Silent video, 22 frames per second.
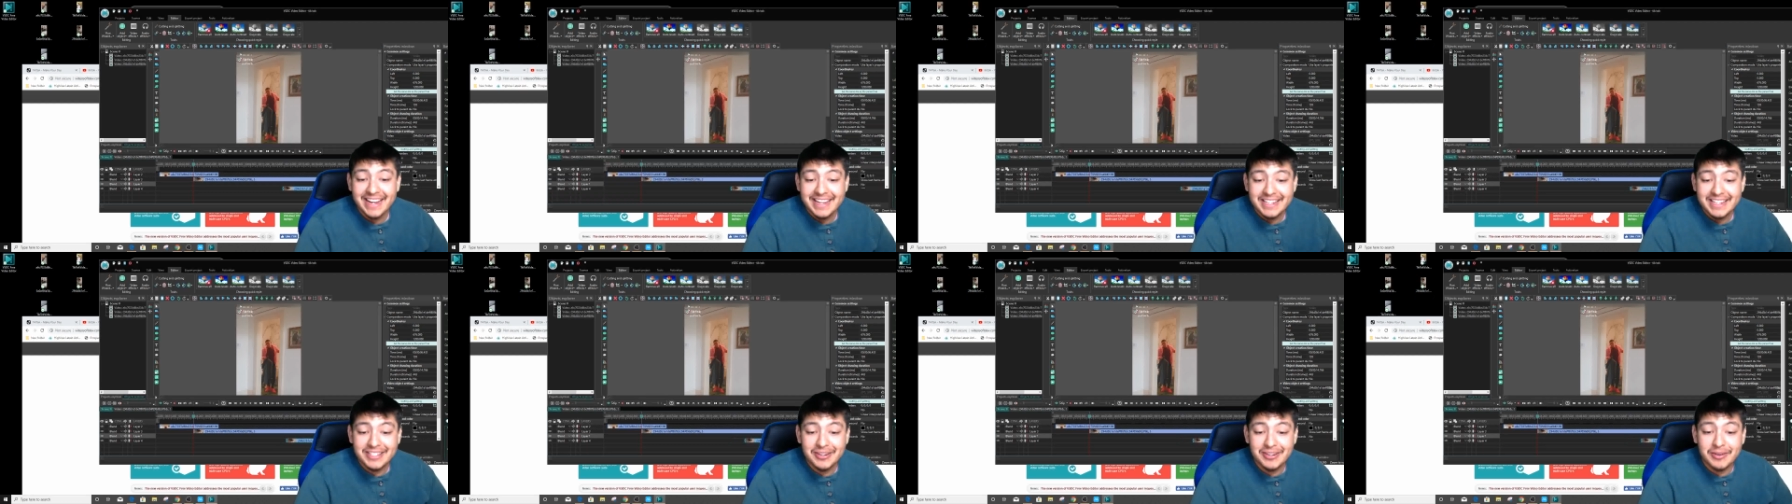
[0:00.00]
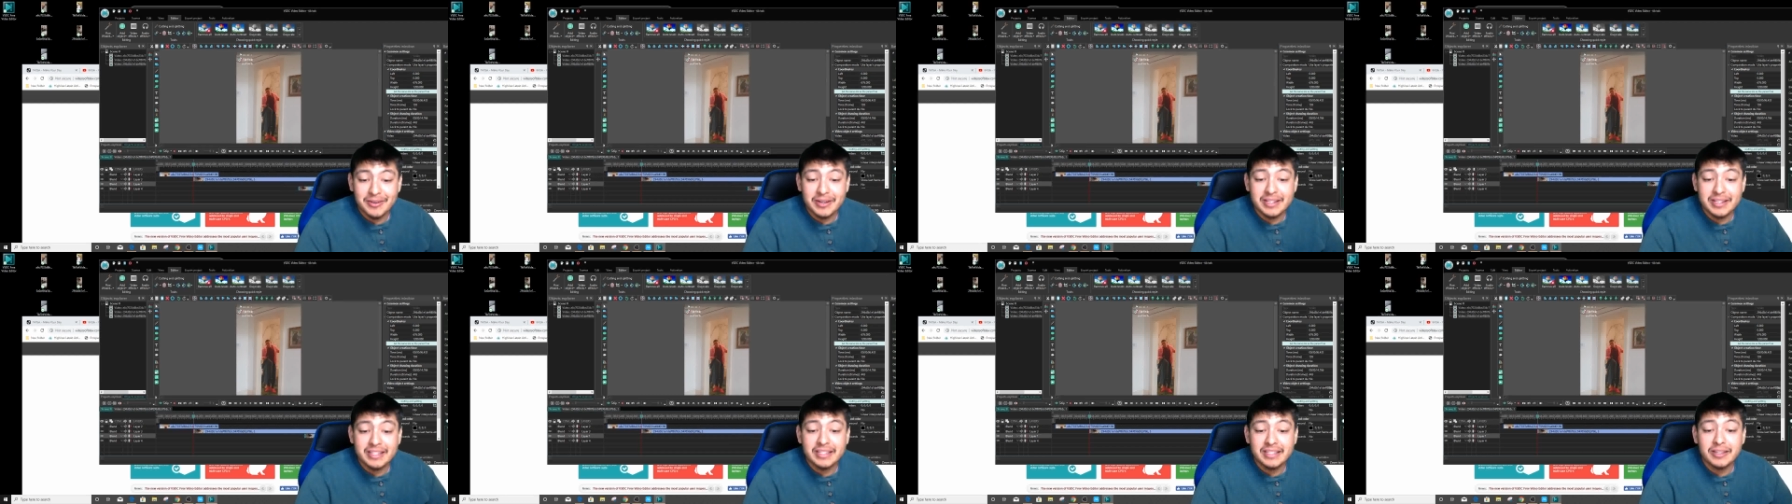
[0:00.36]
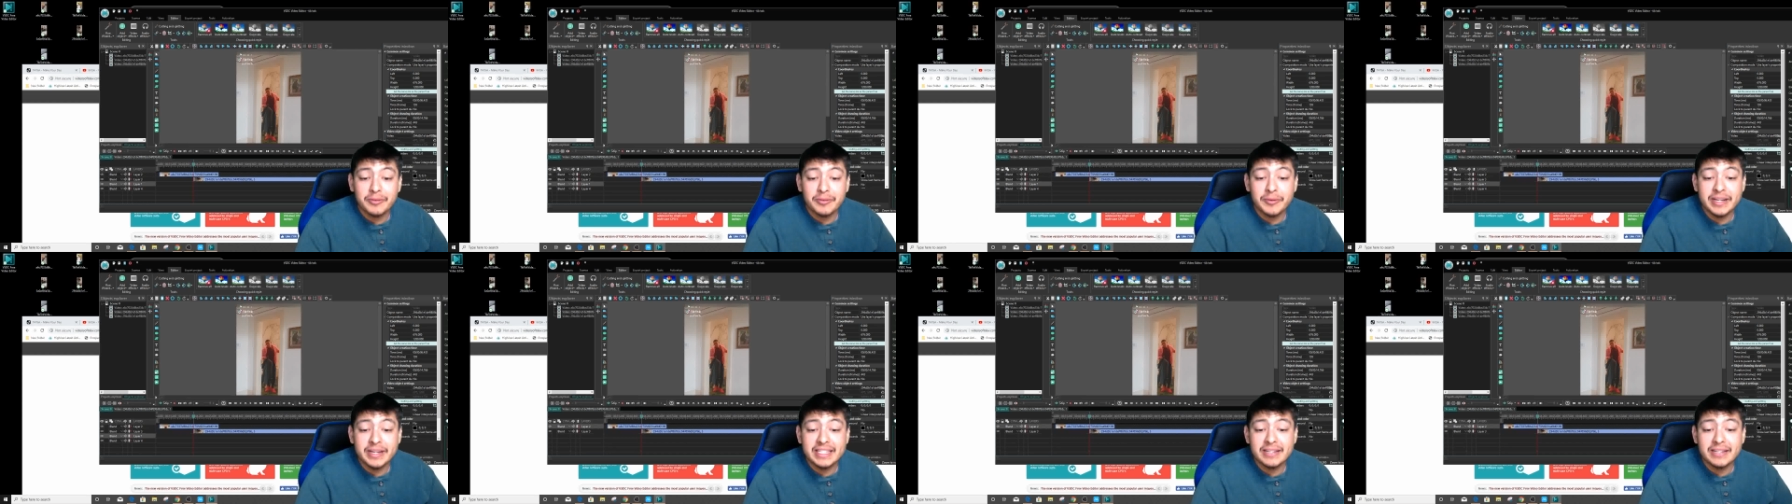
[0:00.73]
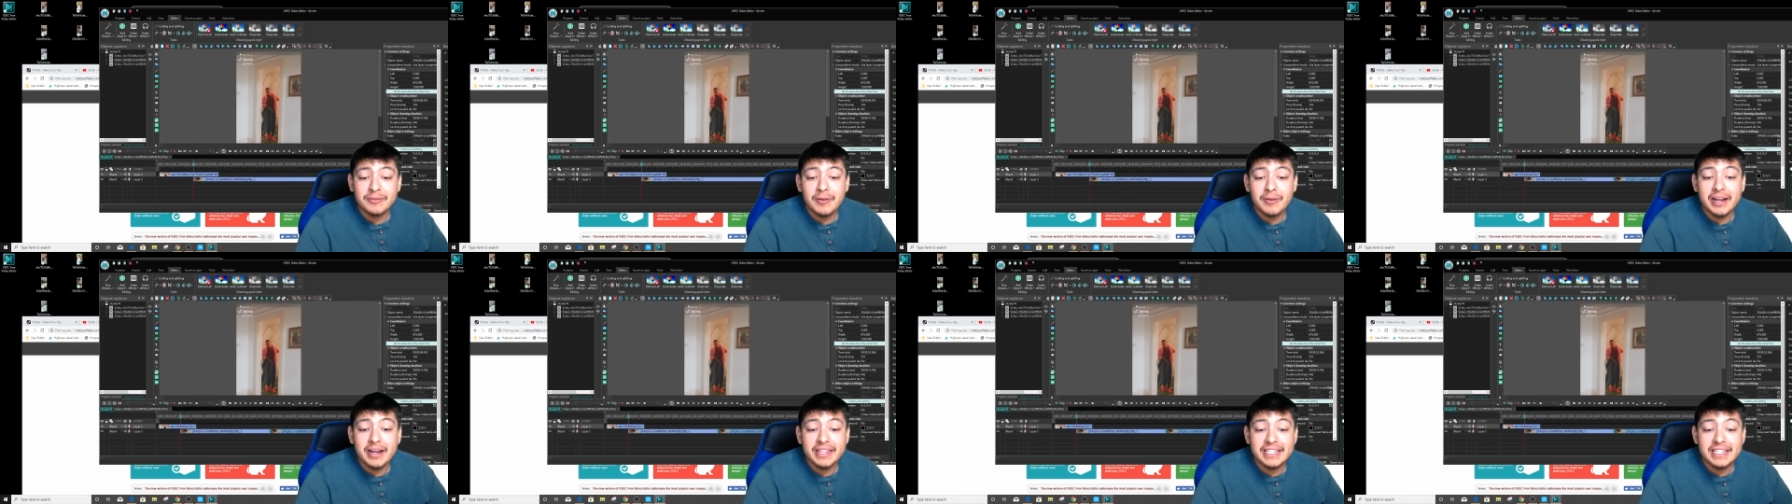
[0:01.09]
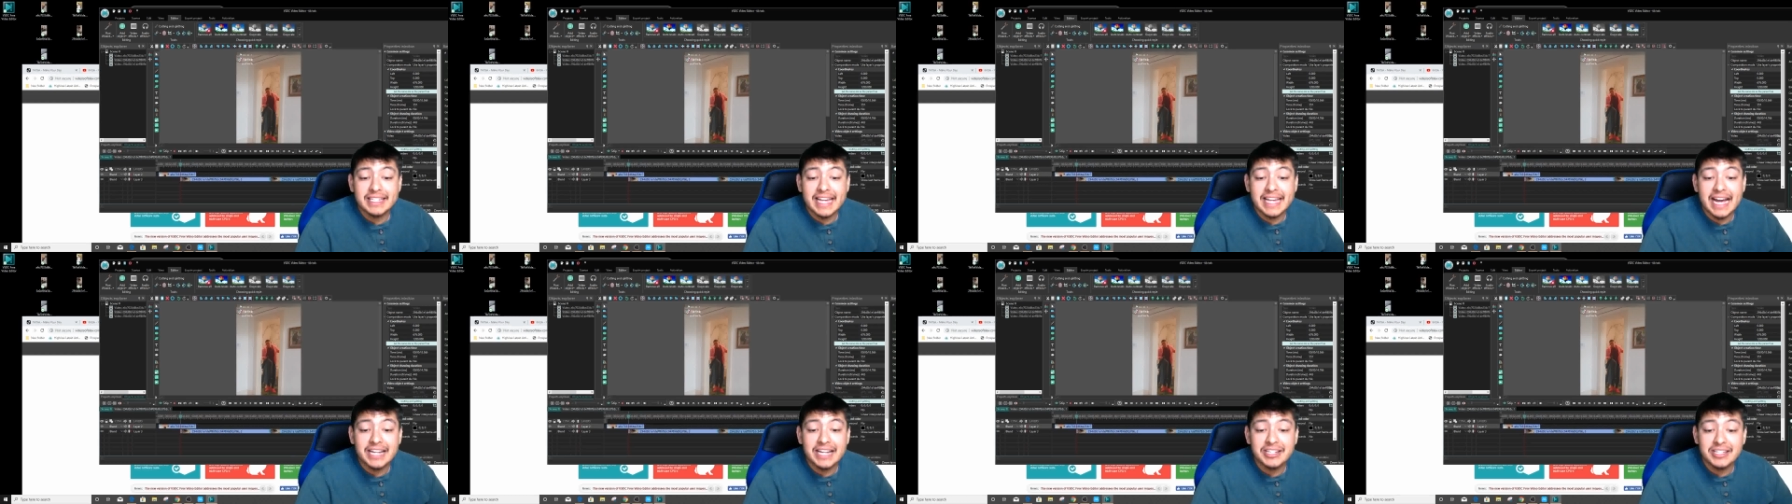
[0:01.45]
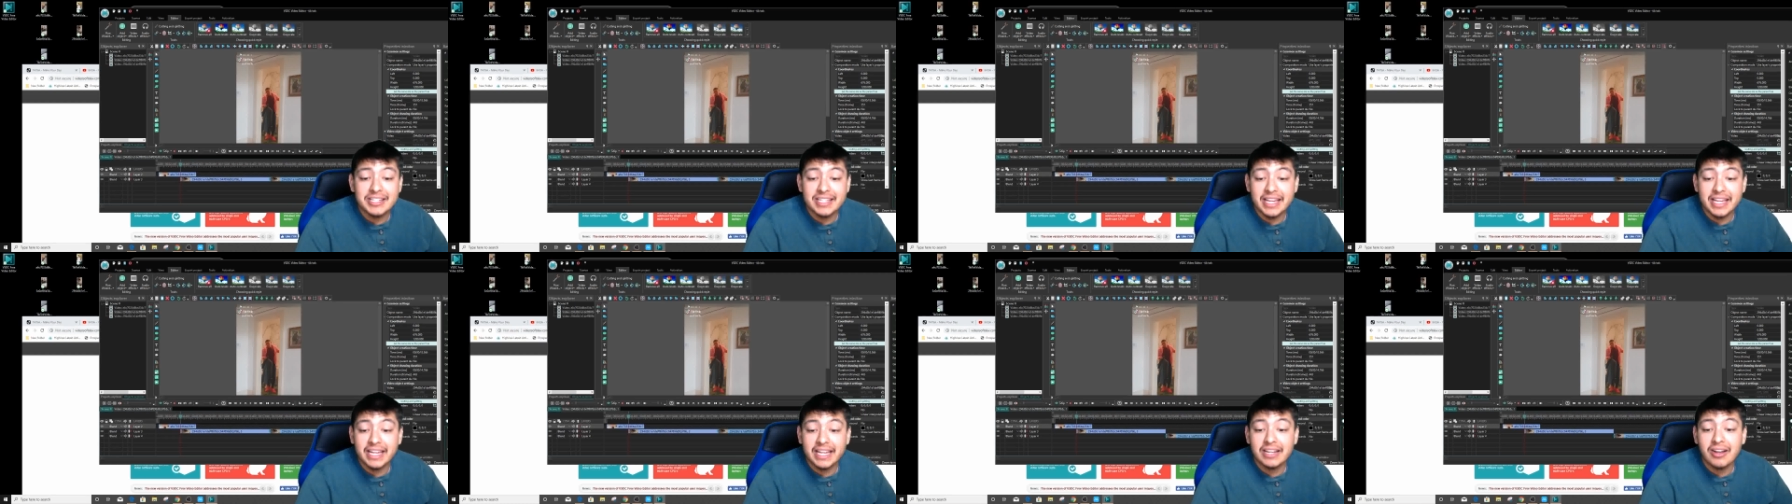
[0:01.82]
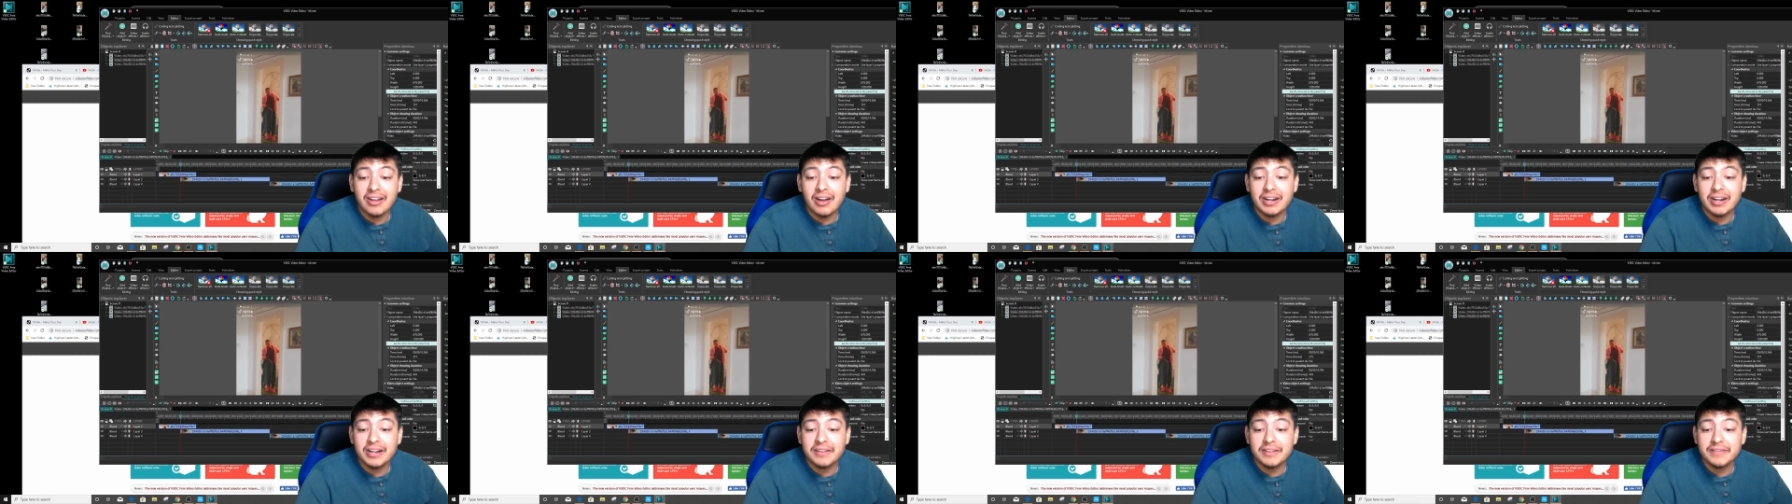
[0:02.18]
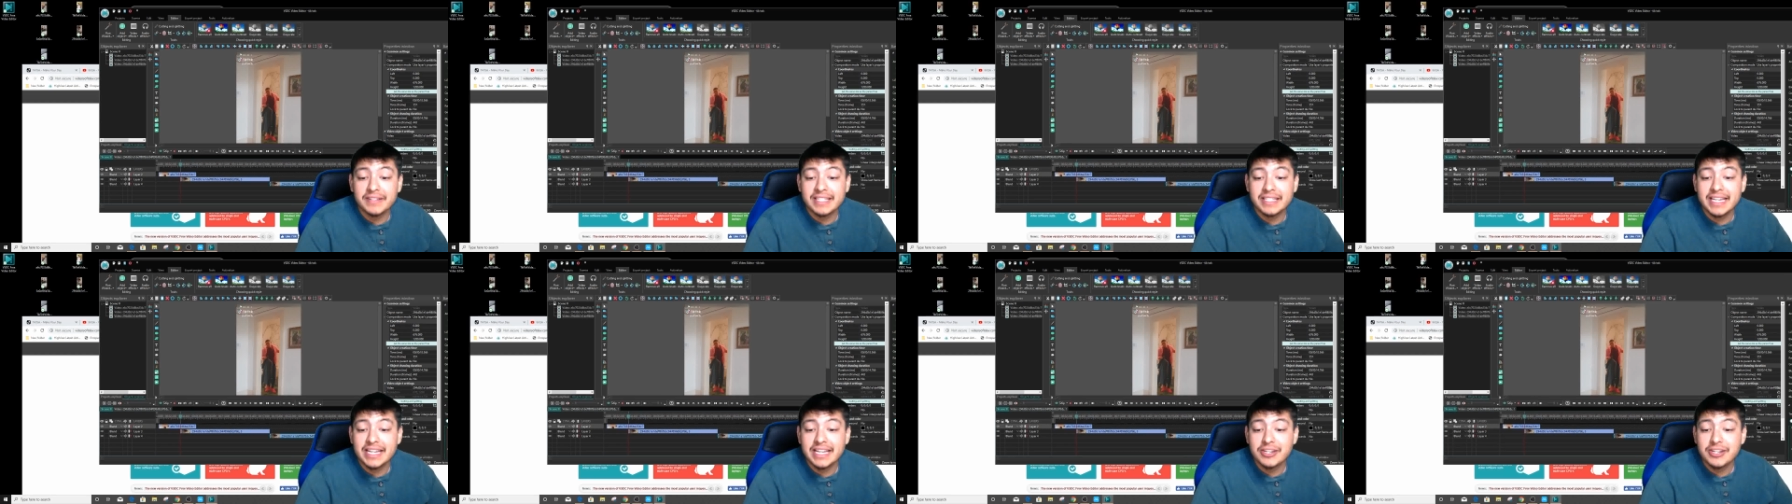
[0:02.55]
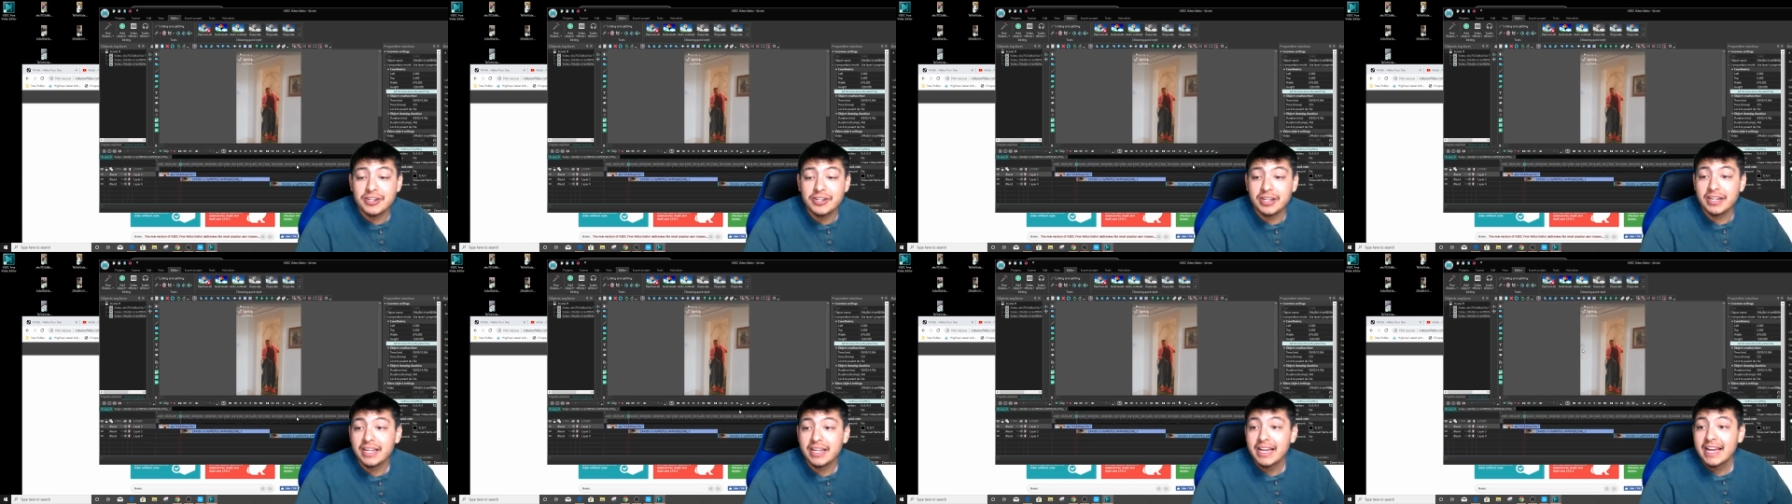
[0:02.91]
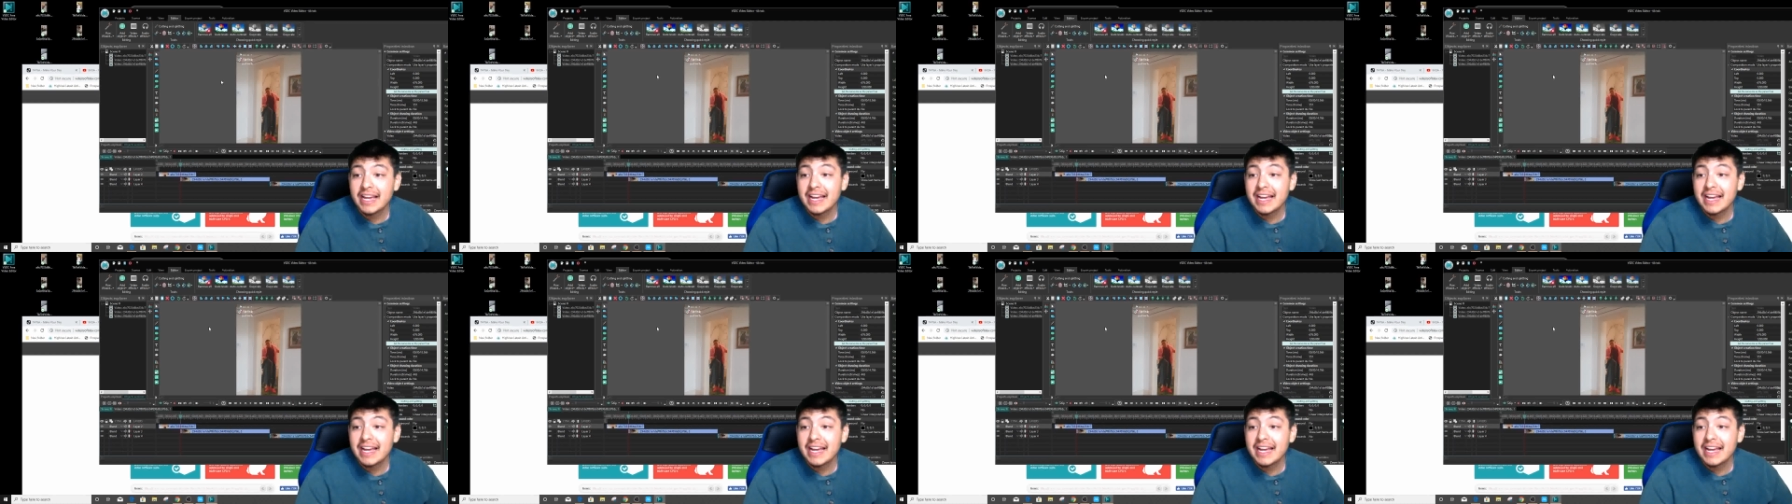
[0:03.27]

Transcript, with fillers: So the reason why this catches a lot of attention,